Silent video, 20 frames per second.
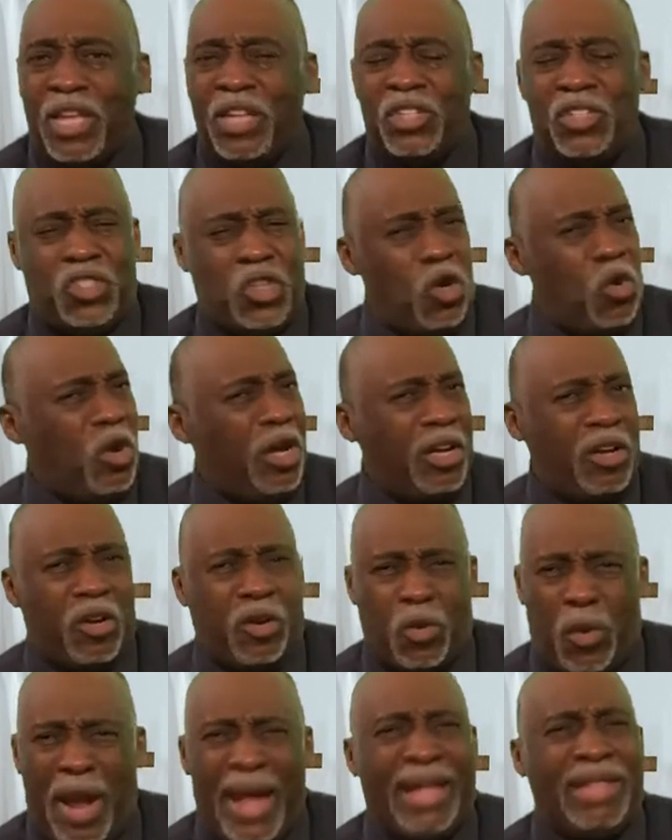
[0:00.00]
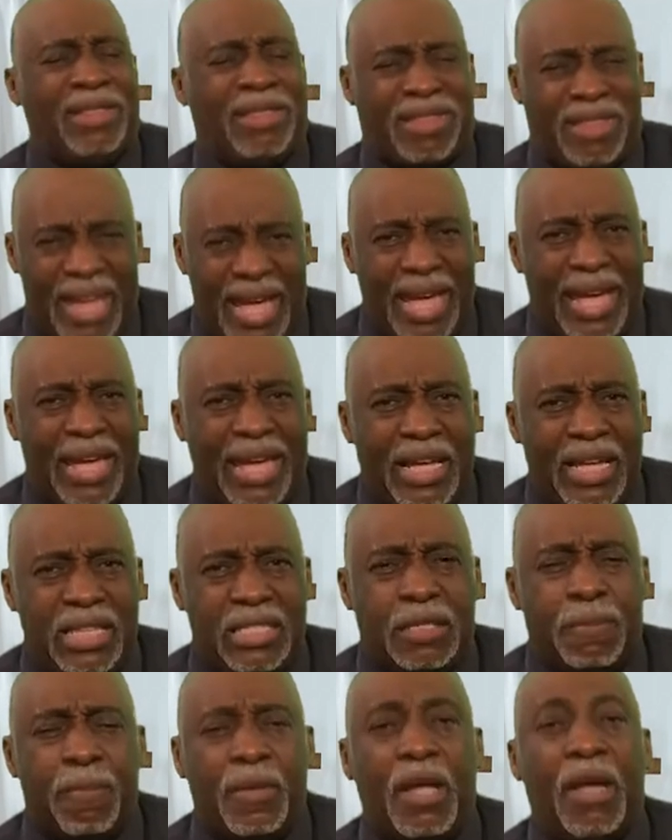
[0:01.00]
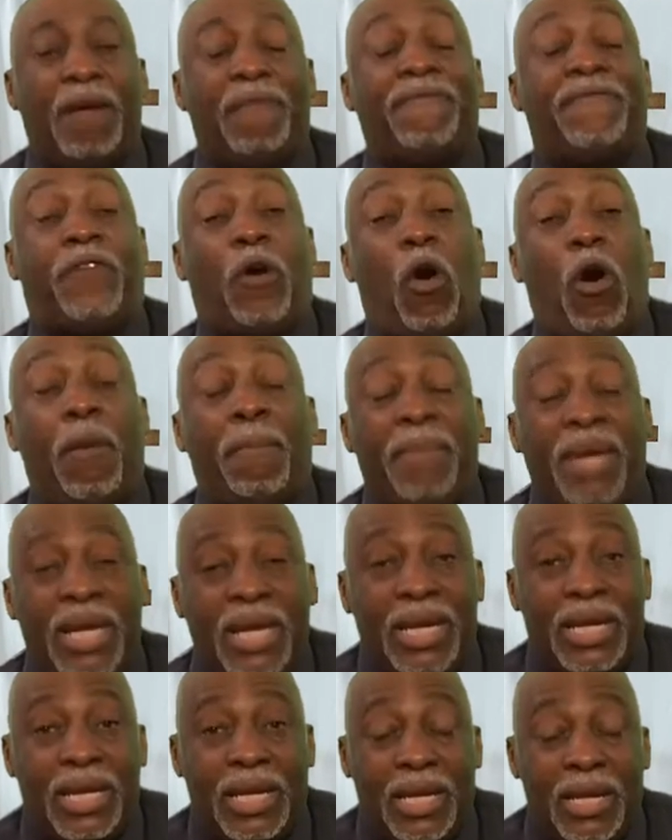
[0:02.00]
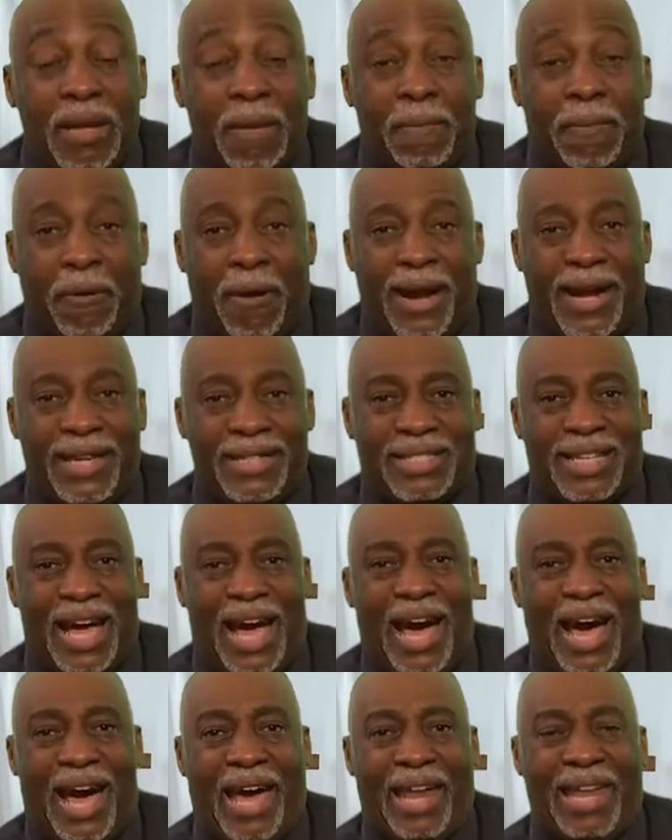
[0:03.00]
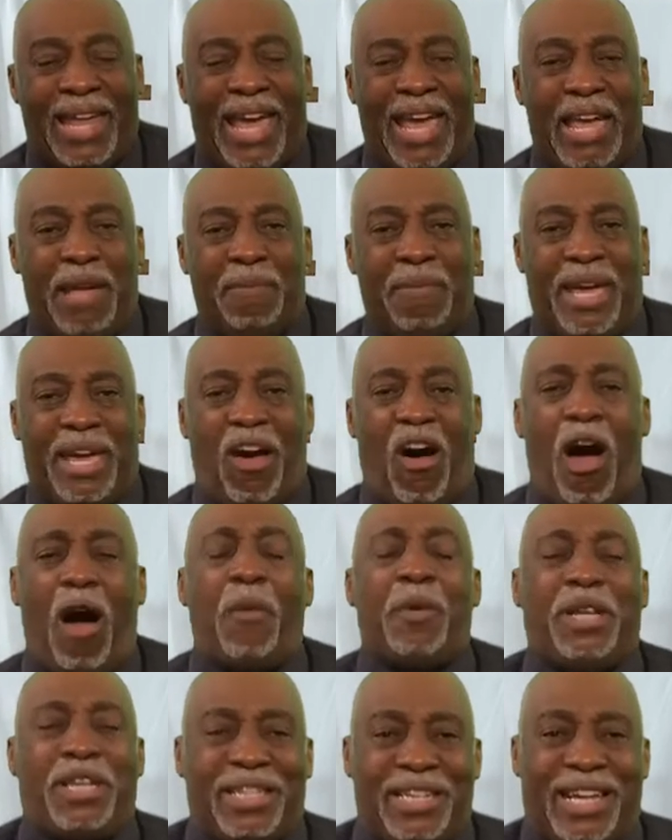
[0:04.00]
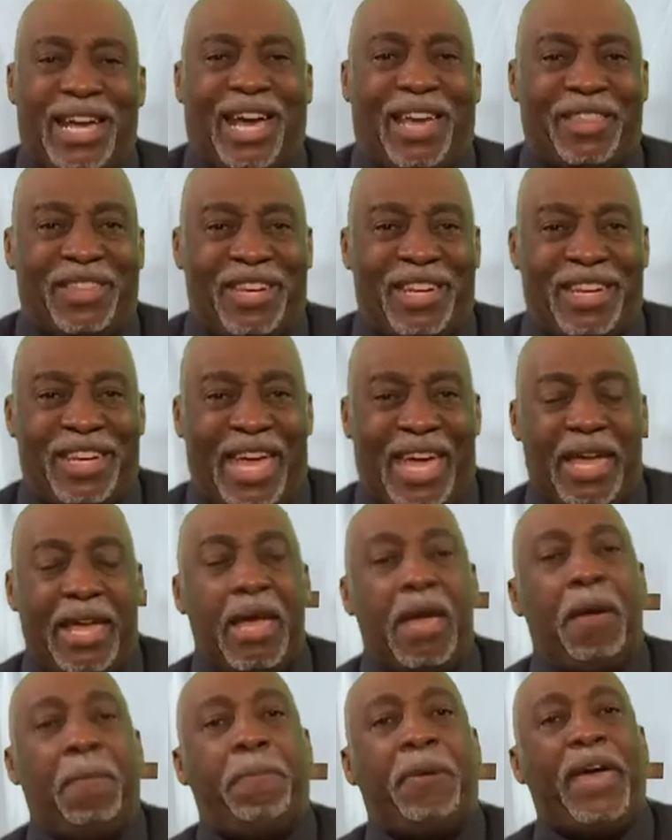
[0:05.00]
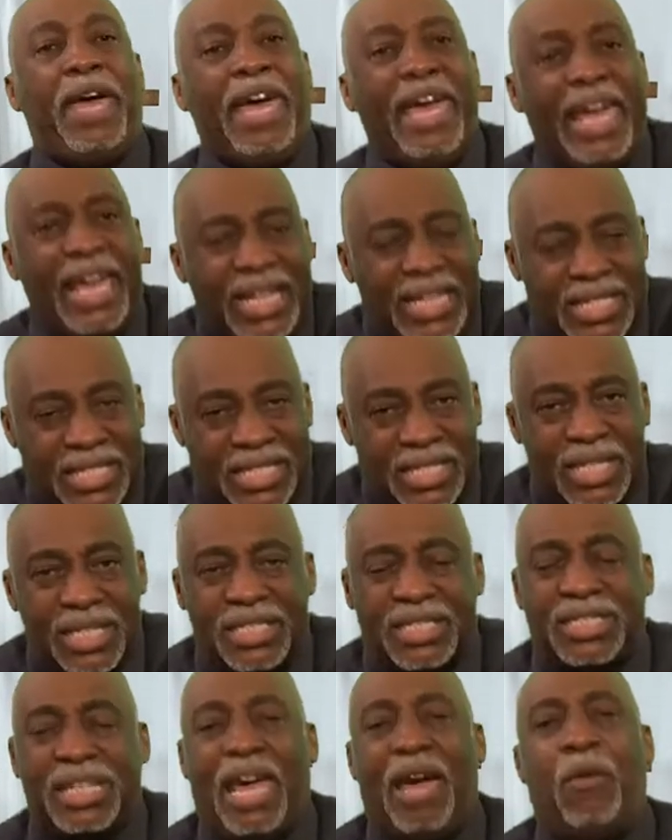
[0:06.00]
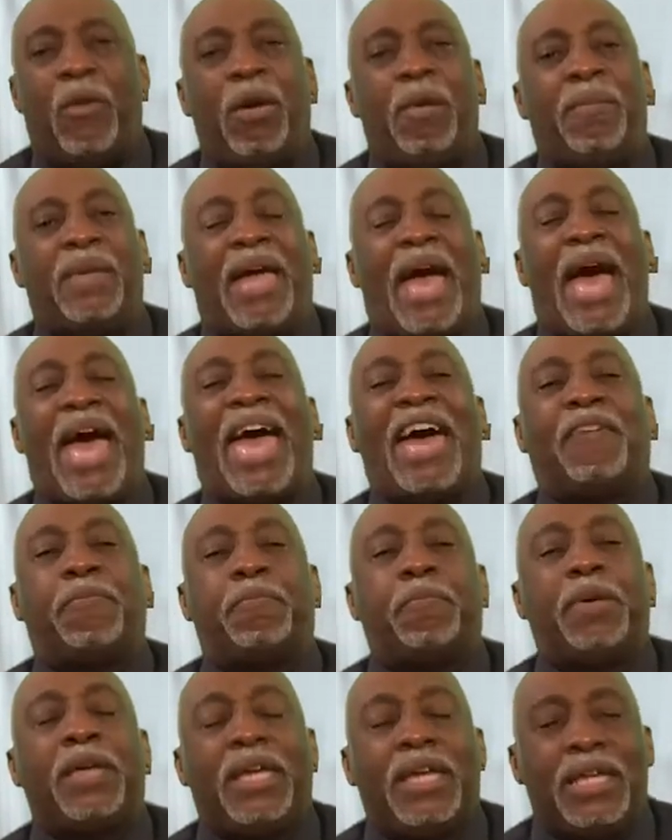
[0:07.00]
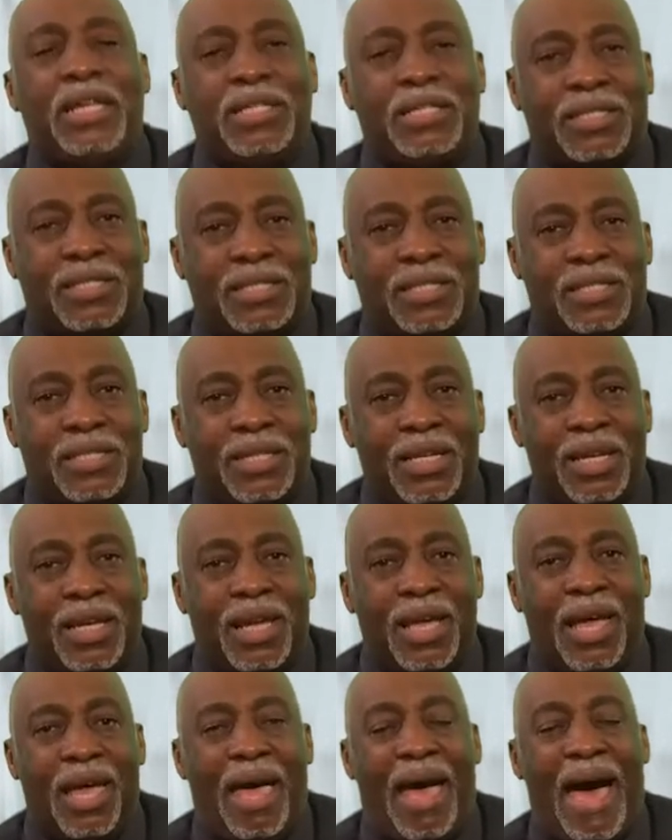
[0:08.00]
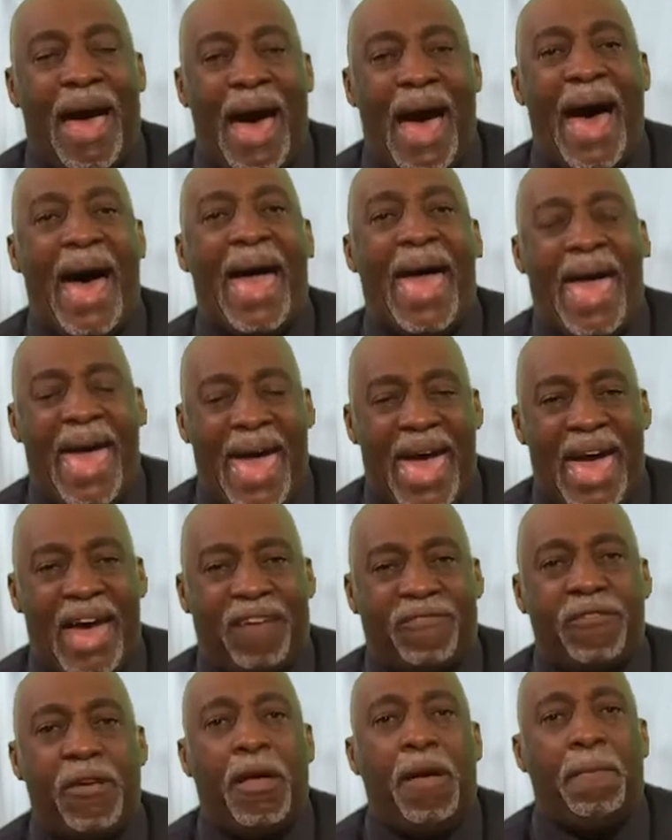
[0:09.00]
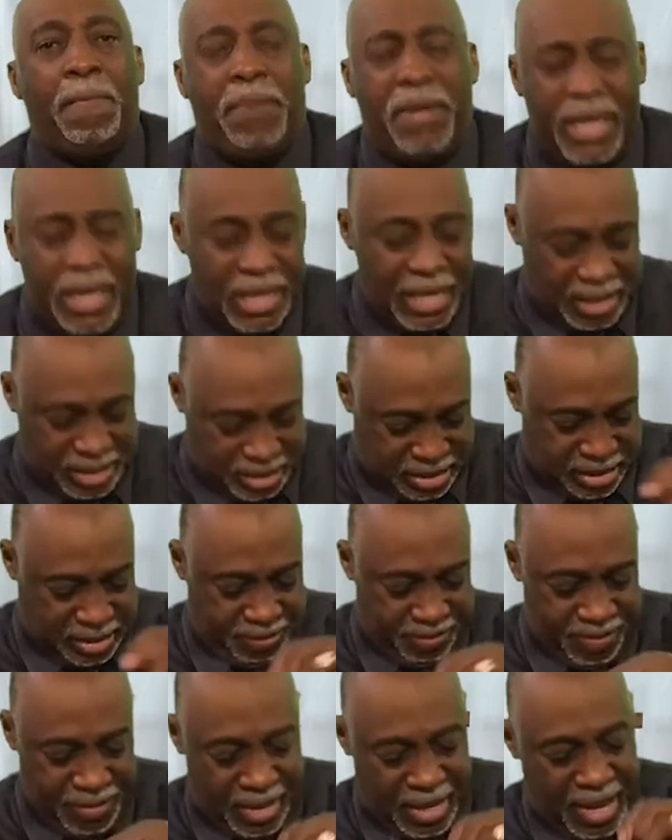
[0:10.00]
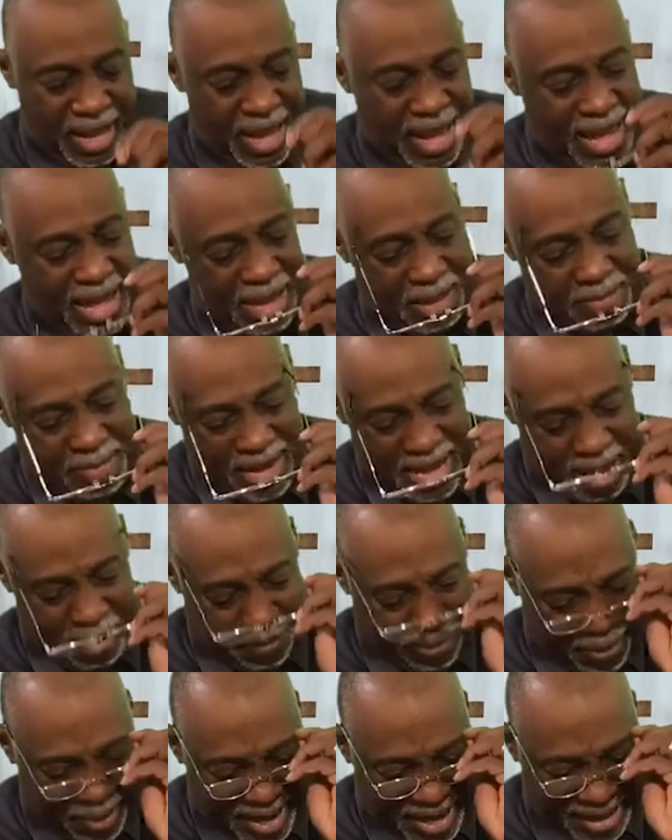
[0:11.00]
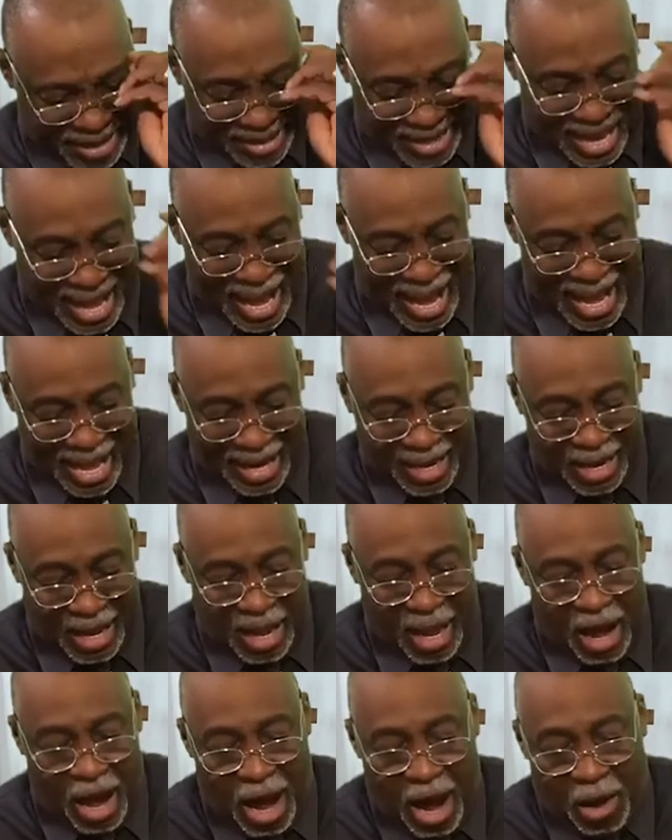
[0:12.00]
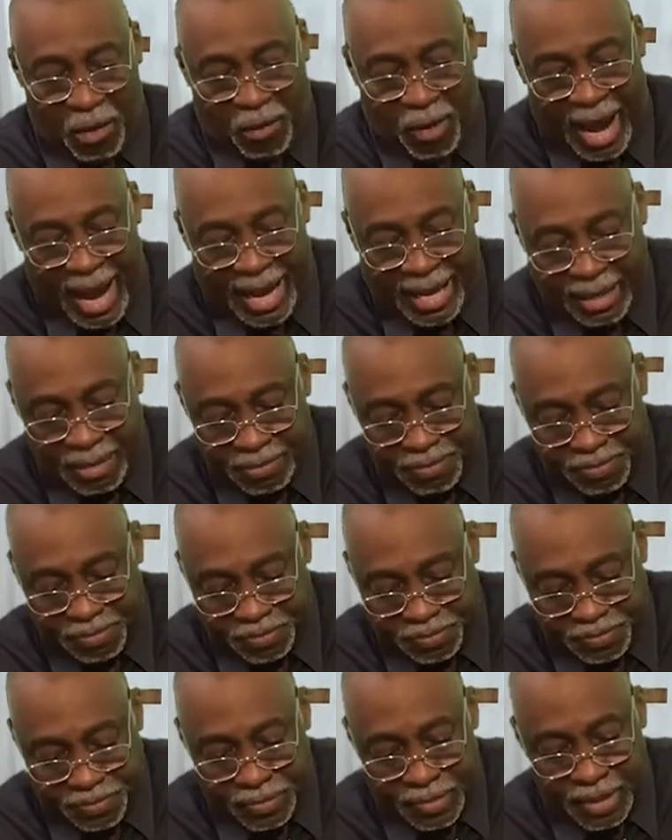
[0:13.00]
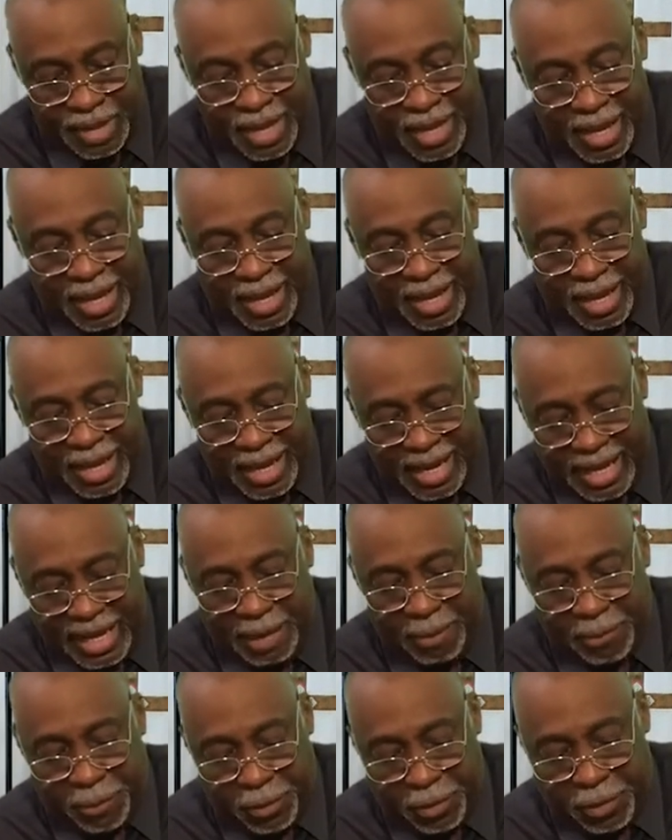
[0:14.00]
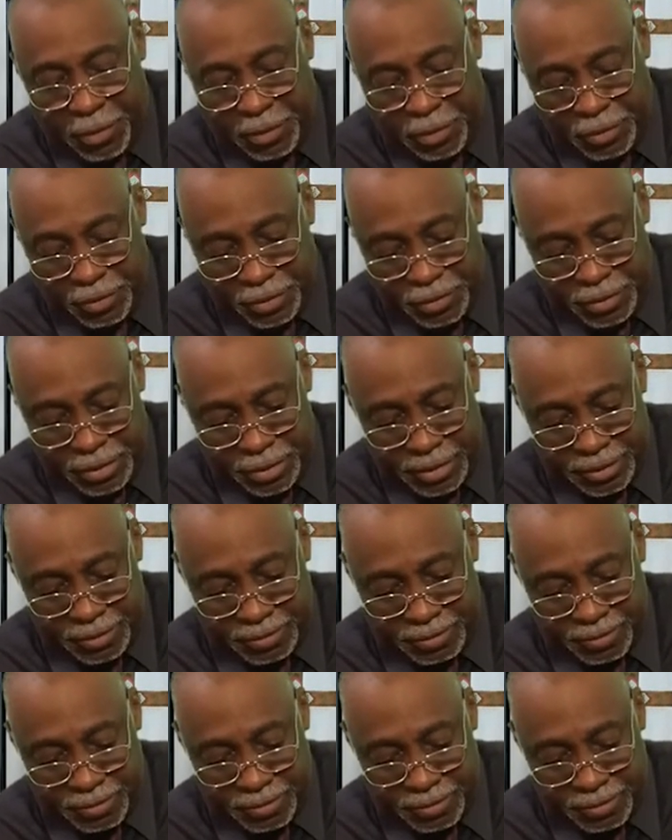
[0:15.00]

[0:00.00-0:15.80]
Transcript: doing great things for me. Praise God. Amen. Are we together today? Peace. Say with me. I have peace I have peace. Amen. Praise God. All right. Hebrews